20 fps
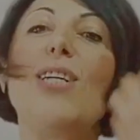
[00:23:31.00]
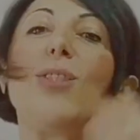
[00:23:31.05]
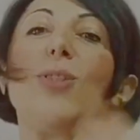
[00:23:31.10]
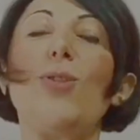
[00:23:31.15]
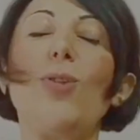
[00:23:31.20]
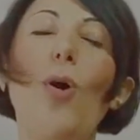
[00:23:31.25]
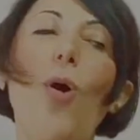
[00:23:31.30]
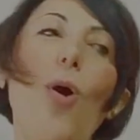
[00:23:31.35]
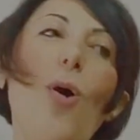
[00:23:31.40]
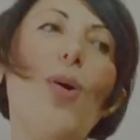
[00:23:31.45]

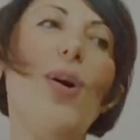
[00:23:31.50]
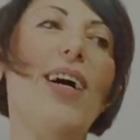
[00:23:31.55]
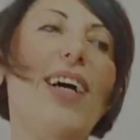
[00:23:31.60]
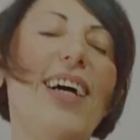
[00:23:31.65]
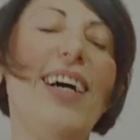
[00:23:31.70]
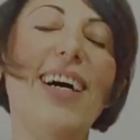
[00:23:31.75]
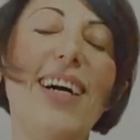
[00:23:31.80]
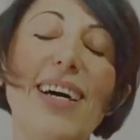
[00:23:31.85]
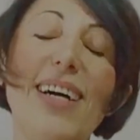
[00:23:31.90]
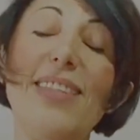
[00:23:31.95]
So
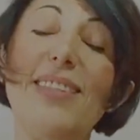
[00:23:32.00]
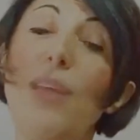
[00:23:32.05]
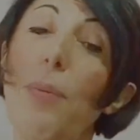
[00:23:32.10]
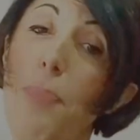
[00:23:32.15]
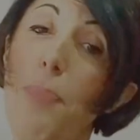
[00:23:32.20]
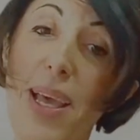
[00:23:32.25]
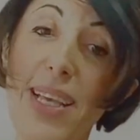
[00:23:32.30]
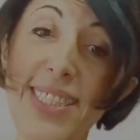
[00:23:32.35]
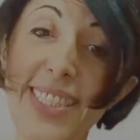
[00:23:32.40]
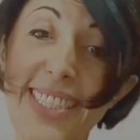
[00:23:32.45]
the
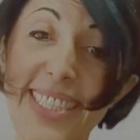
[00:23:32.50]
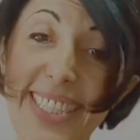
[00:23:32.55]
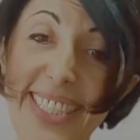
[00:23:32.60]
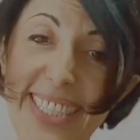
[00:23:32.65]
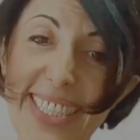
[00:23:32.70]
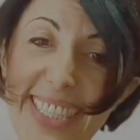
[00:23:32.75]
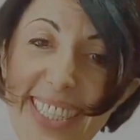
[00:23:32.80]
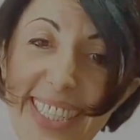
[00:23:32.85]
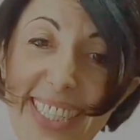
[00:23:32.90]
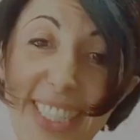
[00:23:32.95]
best
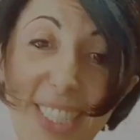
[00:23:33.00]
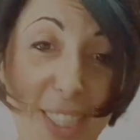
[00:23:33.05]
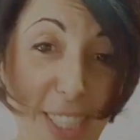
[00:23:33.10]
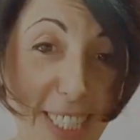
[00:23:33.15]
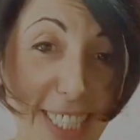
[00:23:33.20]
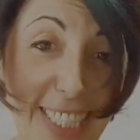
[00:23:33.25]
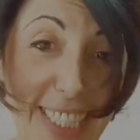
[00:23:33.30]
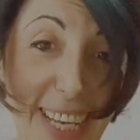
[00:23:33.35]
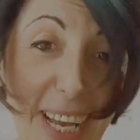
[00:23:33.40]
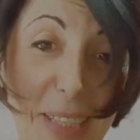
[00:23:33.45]

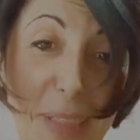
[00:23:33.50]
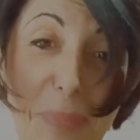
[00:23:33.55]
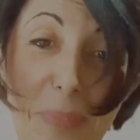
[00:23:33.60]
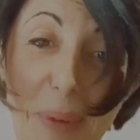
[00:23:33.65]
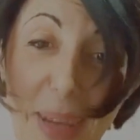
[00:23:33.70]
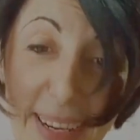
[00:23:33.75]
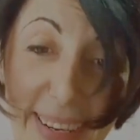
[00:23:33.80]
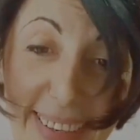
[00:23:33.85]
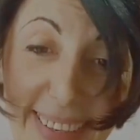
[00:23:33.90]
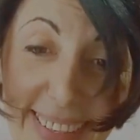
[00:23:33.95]
just got
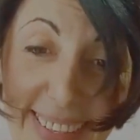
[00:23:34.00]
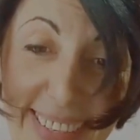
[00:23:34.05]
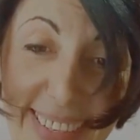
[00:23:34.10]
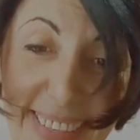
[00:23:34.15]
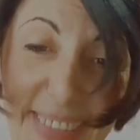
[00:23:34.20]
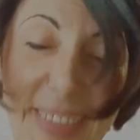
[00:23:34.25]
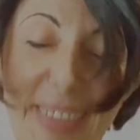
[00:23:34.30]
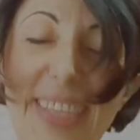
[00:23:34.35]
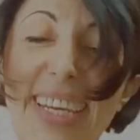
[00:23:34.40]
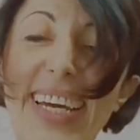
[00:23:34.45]
better.
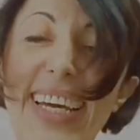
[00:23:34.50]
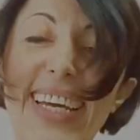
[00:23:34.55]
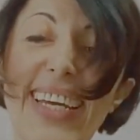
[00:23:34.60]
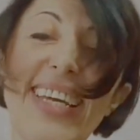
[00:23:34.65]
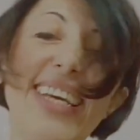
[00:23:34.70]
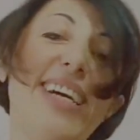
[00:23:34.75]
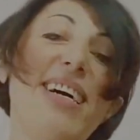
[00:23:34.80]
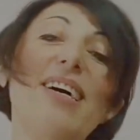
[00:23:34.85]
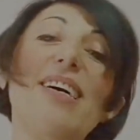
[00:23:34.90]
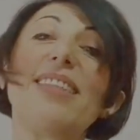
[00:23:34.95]

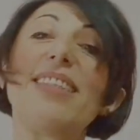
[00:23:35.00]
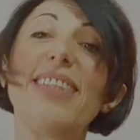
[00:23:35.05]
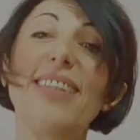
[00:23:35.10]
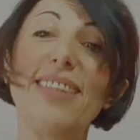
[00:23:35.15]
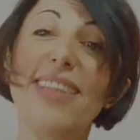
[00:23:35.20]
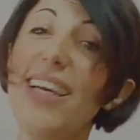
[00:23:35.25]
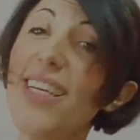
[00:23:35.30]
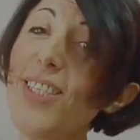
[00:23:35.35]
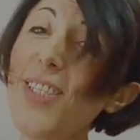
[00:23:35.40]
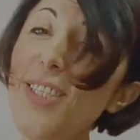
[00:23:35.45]
Okay. The
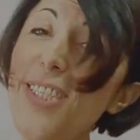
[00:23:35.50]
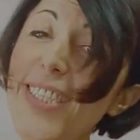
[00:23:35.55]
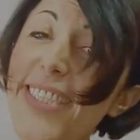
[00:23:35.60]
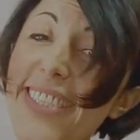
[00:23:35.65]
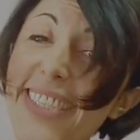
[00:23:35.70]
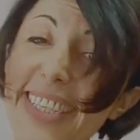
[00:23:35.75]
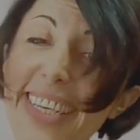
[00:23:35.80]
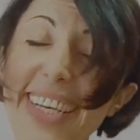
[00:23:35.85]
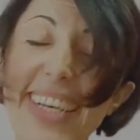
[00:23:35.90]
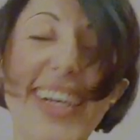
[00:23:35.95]
legend,
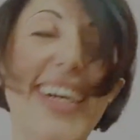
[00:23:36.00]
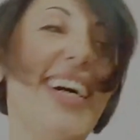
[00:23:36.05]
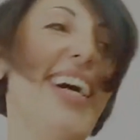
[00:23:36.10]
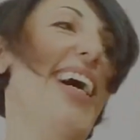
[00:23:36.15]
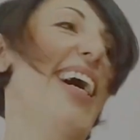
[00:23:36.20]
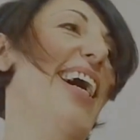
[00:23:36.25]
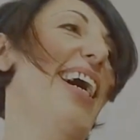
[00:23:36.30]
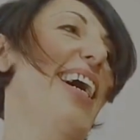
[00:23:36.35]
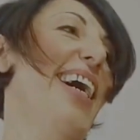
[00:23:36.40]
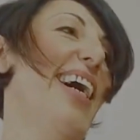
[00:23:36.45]

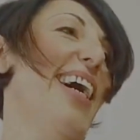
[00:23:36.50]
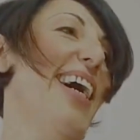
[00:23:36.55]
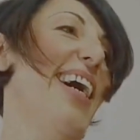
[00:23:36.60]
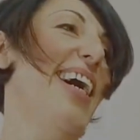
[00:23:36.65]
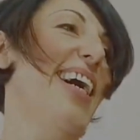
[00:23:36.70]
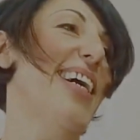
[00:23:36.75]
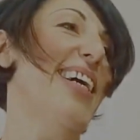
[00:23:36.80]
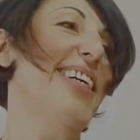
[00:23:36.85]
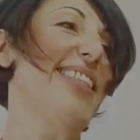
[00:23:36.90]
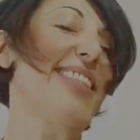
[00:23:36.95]

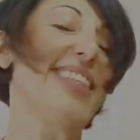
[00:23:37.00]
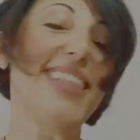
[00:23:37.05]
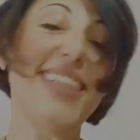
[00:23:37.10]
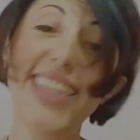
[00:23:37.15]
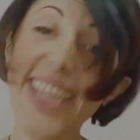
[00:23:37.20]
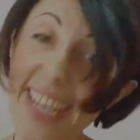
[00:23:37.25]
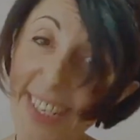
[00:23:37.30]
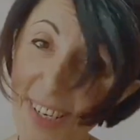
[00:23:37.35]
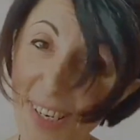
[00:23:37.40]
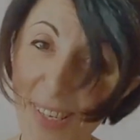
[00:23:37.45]
the
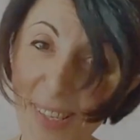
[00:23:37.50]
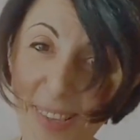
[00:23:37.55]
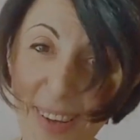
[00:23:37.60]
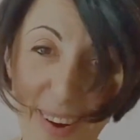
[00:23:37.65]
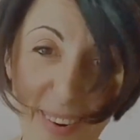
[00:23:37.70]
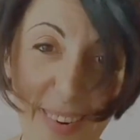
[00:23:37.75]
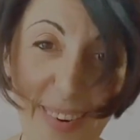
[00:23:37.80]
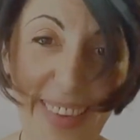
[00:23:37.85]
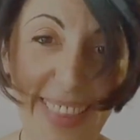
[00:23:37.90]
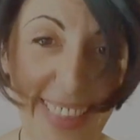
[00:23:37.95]

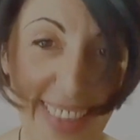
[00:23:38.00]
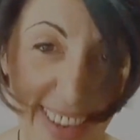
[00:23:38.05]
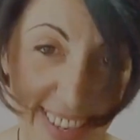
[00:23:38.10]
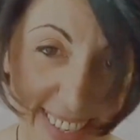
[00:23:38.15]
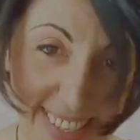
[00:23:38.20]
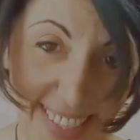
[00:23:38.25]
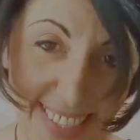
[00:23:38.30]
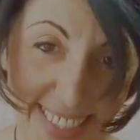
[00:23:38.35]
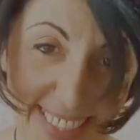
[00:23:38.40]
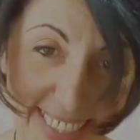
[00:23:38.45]
legendary
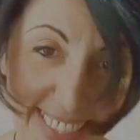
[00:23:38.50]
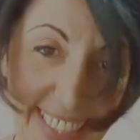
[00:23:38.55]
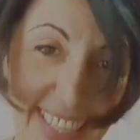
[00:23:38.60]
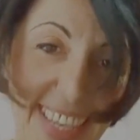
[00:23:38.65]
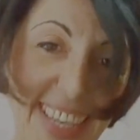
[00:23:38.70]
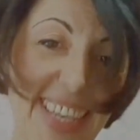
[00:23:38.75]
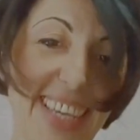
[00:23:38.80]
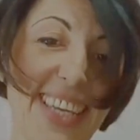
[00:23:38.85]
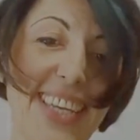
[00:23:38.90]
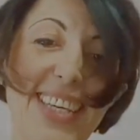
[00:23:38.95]
legend
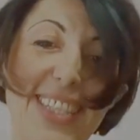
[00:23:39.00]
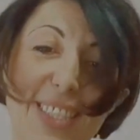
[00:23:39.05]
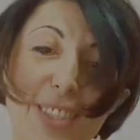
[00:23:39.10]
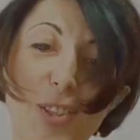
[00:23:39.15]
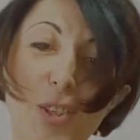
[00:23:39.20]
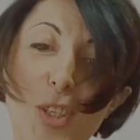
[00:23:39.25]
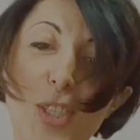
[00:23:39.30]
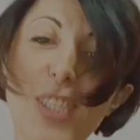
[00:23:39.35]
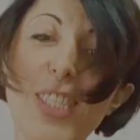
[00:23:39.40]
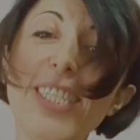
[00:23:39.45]
is
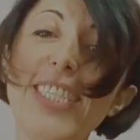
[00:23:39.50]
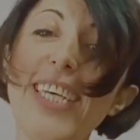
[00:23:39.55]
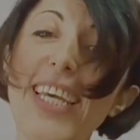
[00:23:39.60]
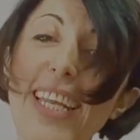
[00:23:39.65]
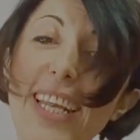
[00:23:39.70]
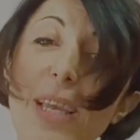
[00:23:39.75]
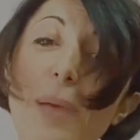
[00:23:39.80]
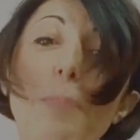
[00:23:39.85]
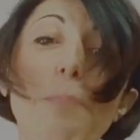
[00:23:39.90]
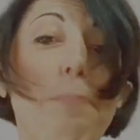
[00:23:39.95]
just
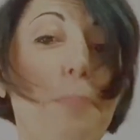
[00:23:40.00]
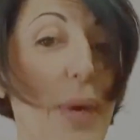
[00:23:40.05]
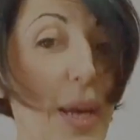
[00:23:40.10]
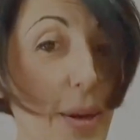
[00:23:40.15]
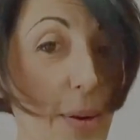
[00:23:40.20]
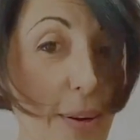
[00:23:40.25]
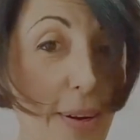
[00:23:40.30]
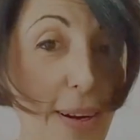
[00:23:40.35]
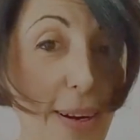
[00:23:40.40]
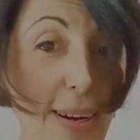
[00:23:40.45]
getting
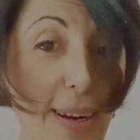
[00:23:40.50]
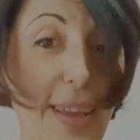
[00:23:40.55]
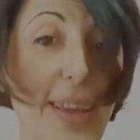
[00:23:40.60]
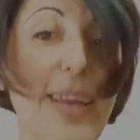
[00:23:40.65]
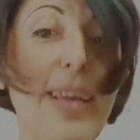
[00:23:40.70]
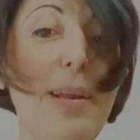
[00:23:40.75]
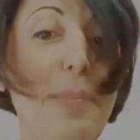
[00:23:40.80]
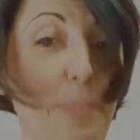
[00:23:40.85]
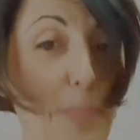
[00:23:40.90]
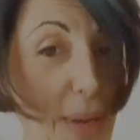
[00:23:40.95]
better
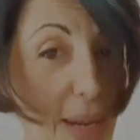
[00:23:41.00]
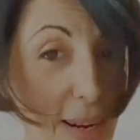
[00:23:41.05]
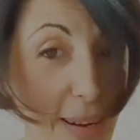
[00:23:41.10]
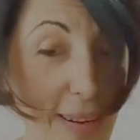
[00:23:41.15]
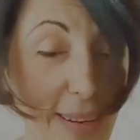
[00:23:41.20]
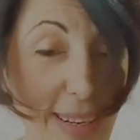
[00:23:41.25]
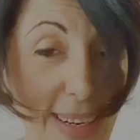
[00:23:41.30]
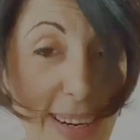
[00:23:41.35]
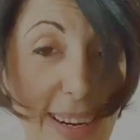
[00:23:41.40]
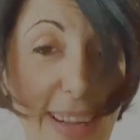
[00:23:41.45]
and
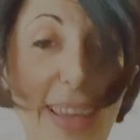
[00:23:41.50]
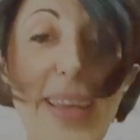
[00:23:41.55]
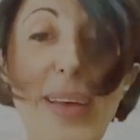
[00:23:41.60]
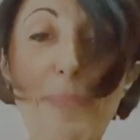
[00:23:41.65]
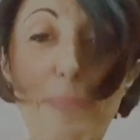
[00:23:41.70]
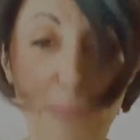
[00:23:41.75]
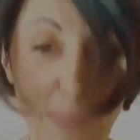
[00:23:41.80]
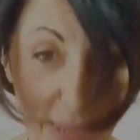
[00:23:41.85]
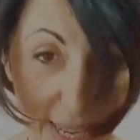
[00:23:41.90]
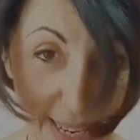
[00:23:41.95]
better
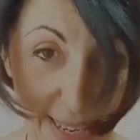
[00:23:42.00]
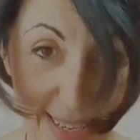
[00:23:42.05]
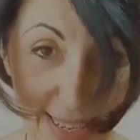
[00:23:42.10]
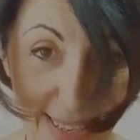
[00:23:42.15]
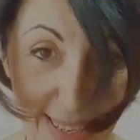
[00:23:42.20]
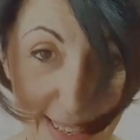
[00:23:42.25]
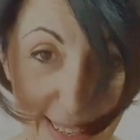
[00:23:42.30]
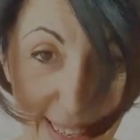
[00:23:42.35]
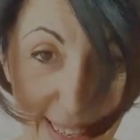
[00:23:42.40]
and better